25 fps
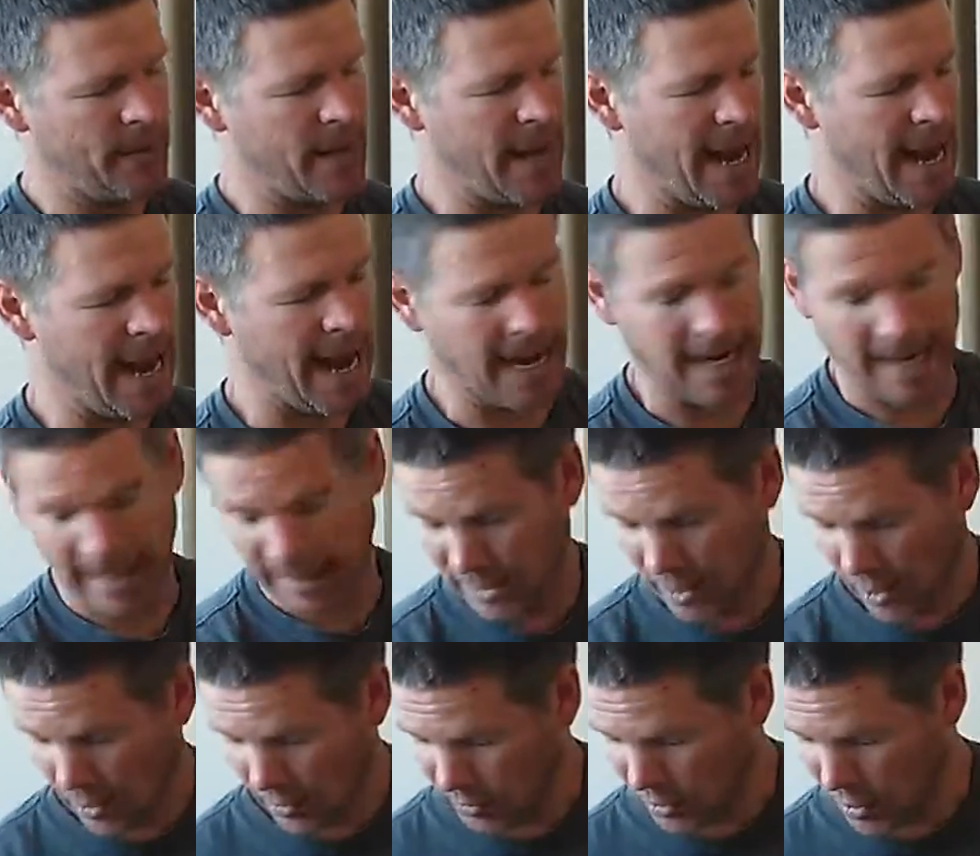And it's
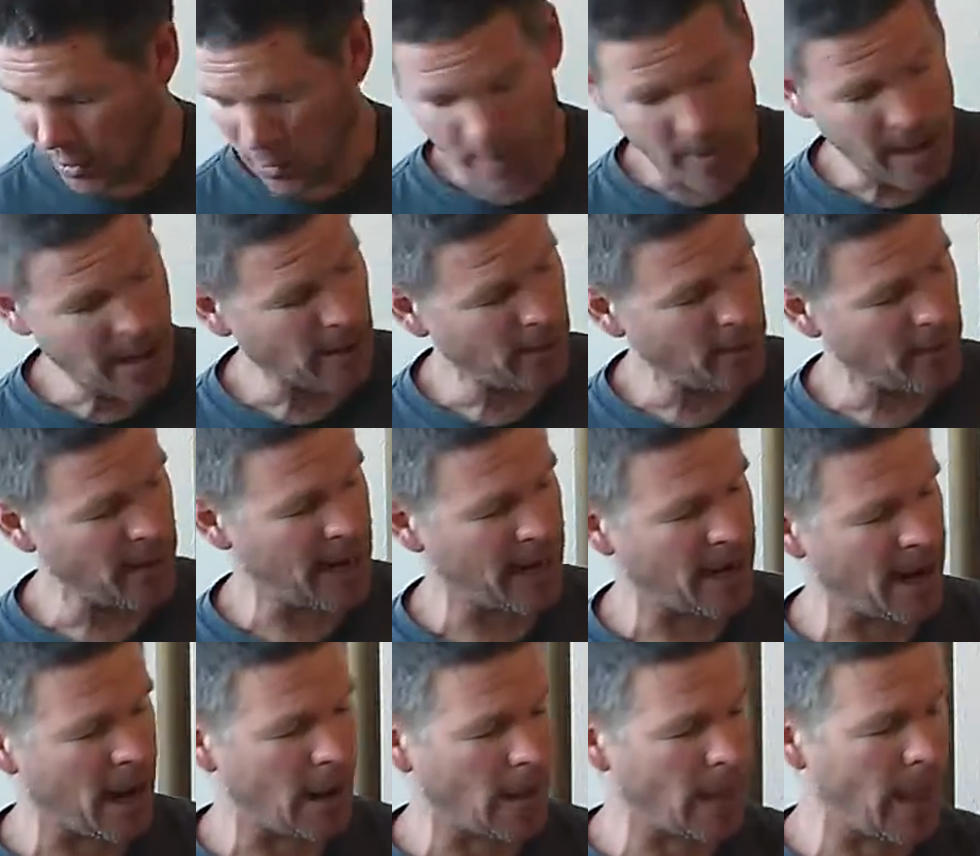also better
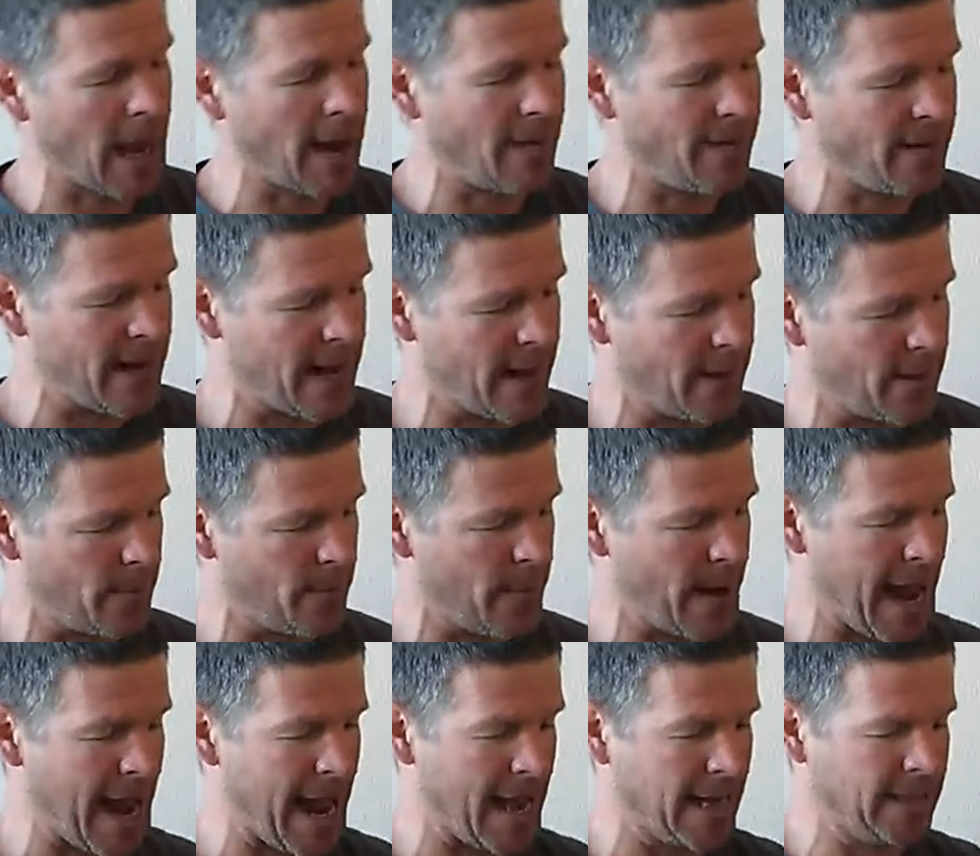than a lot of the other
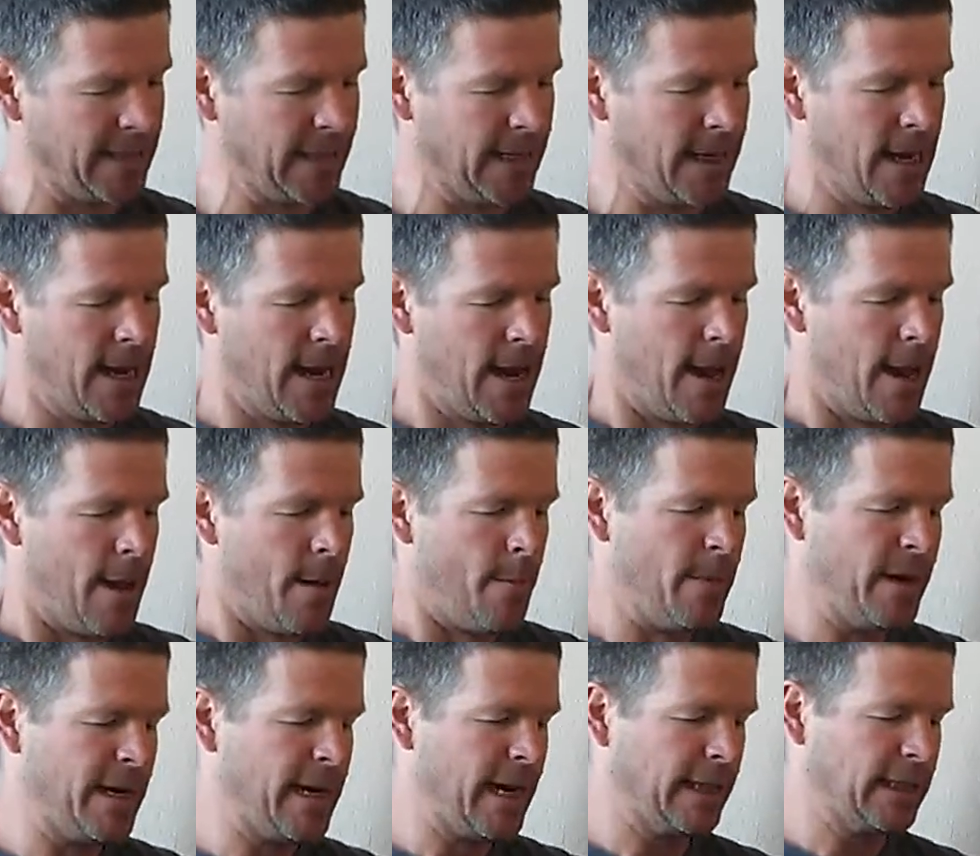pads
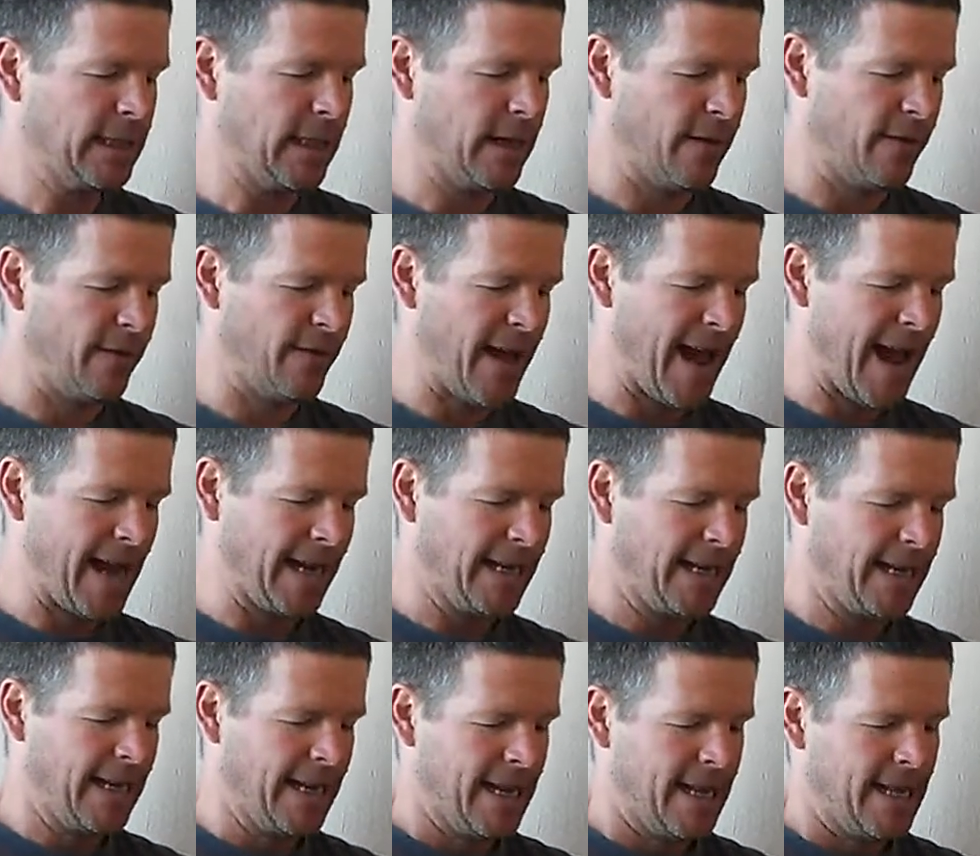because of the
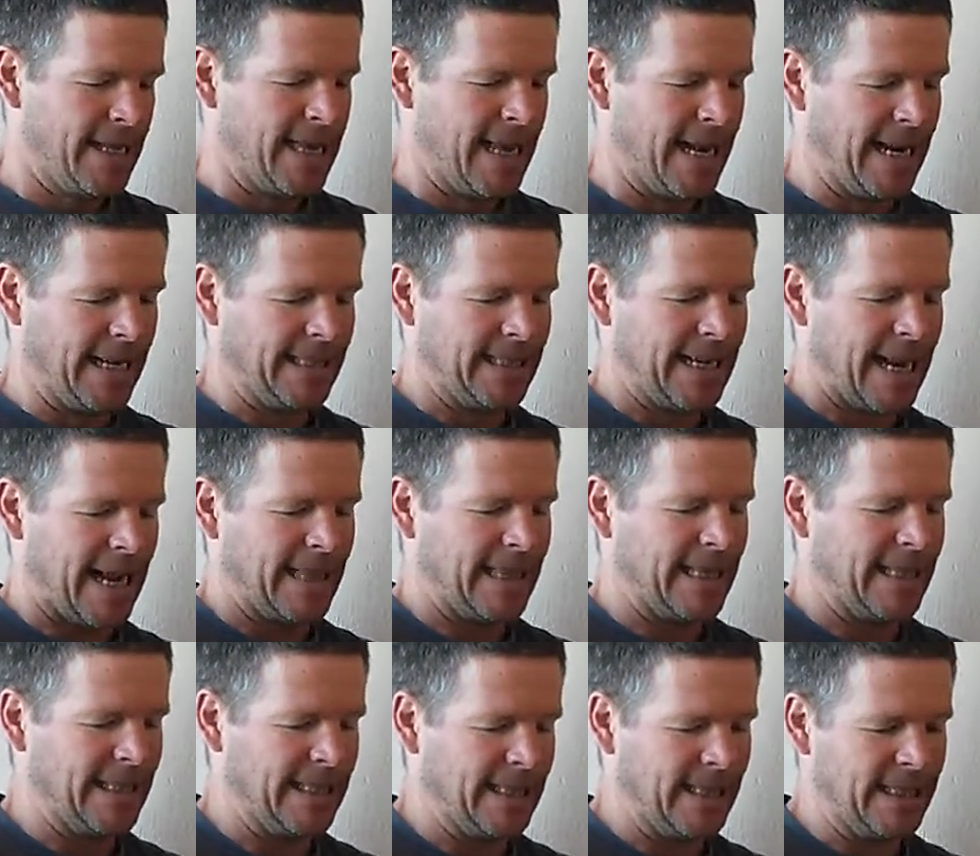fact that it's got
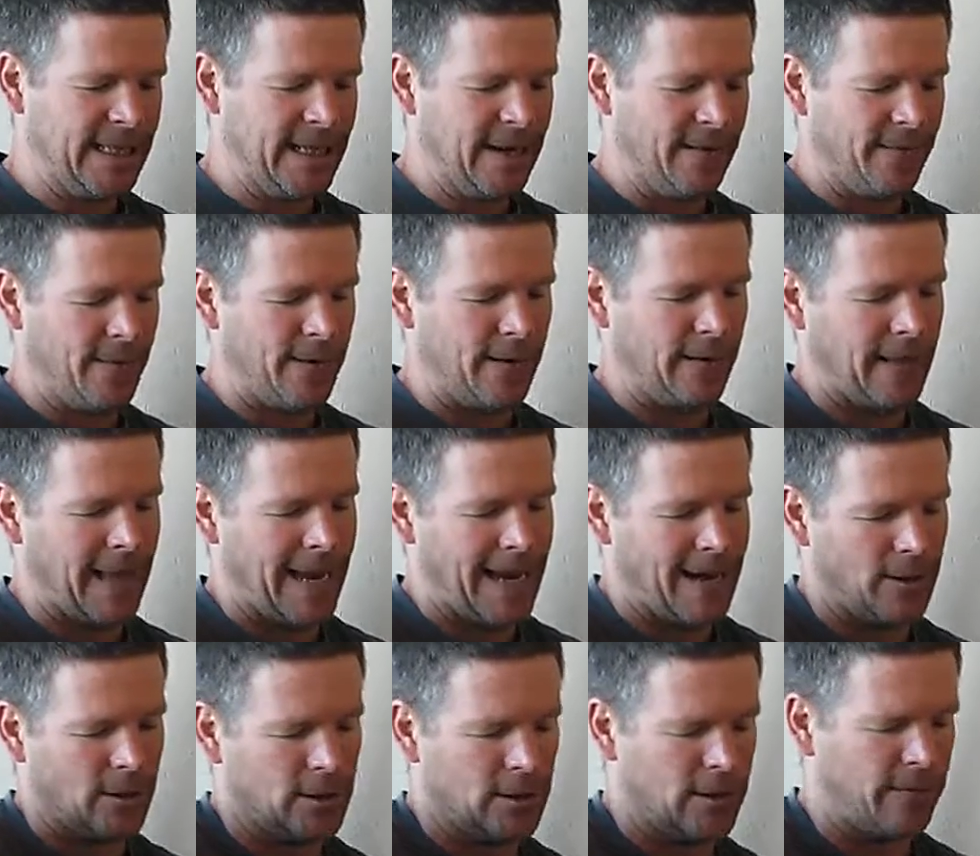these different
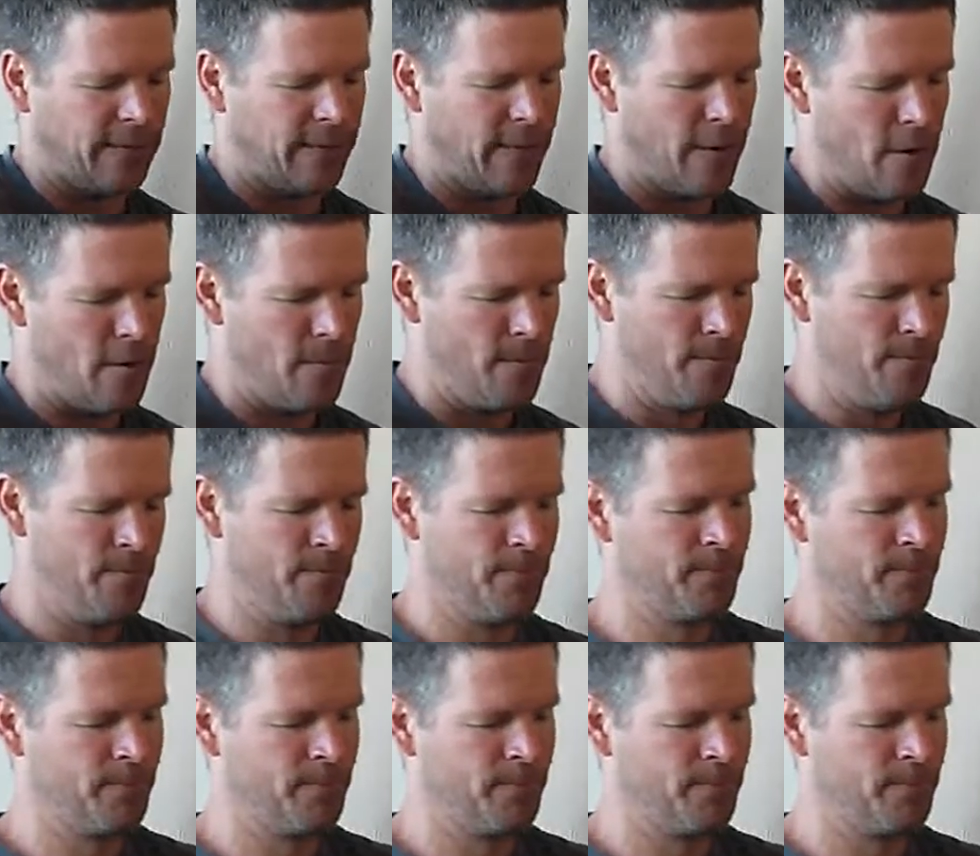layers of foam.